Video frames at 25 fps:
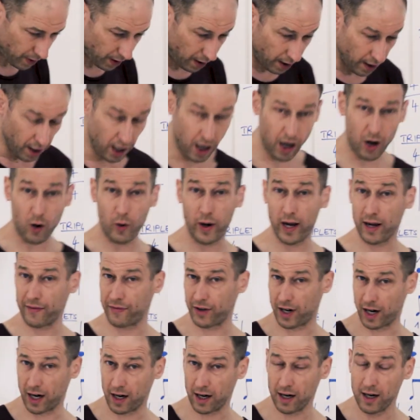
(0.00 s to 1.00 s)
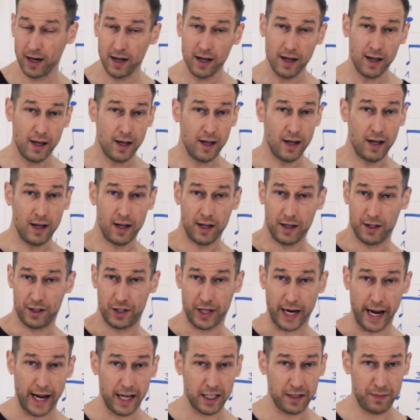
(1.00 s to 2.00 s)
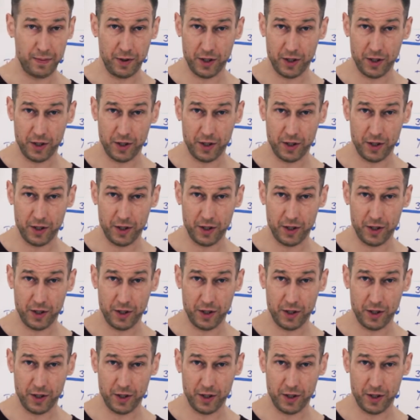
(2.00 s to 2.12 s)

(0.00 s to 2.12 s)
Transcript: However, jazz